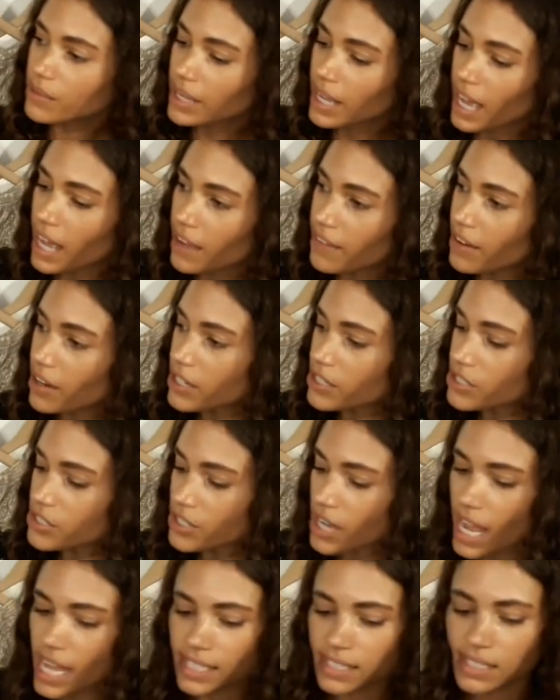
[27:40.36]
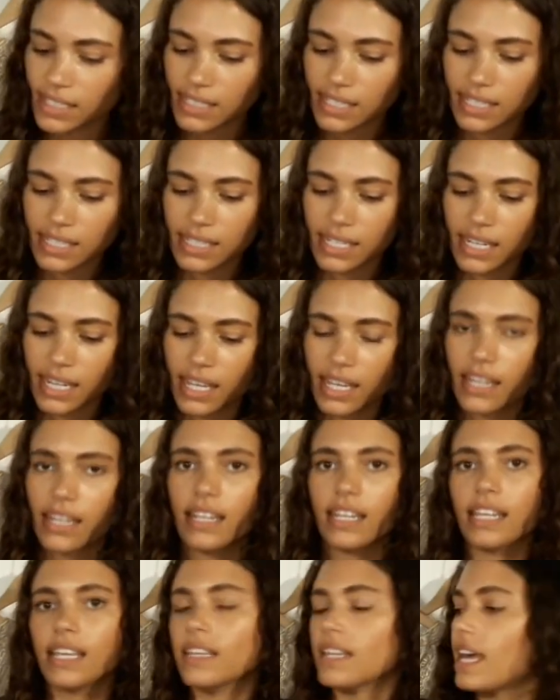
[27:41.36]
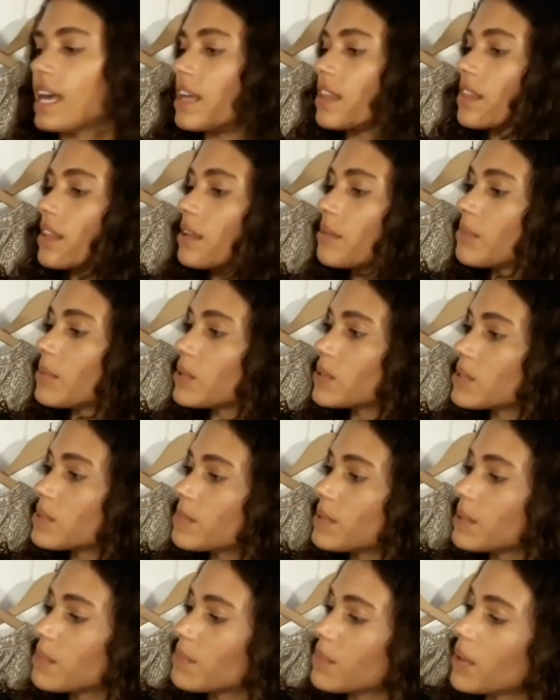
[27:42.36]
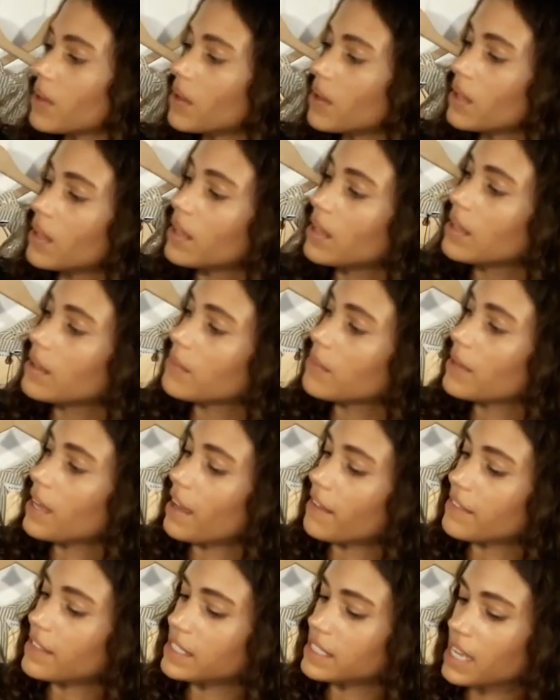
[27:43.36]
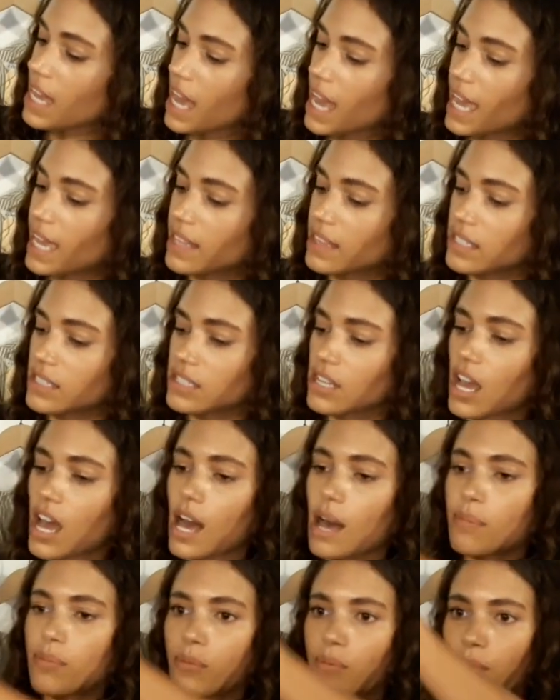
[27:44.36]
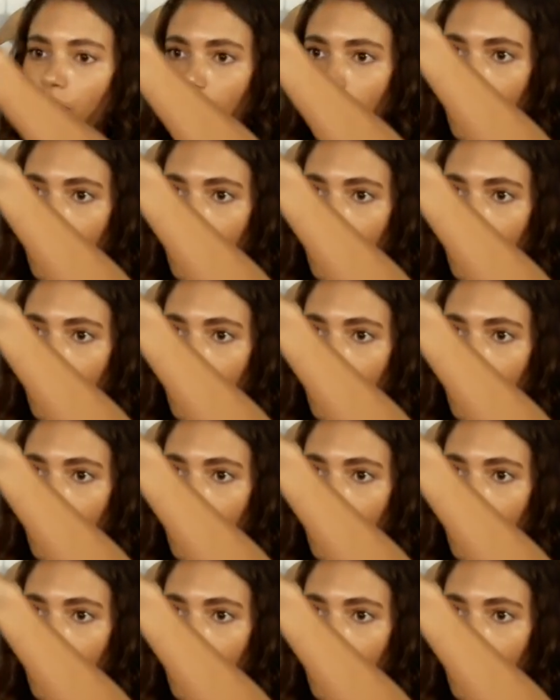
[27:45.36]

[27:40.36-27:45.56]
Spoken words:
have our dress. This is going to hit knee length on most people. We have the tie at the top with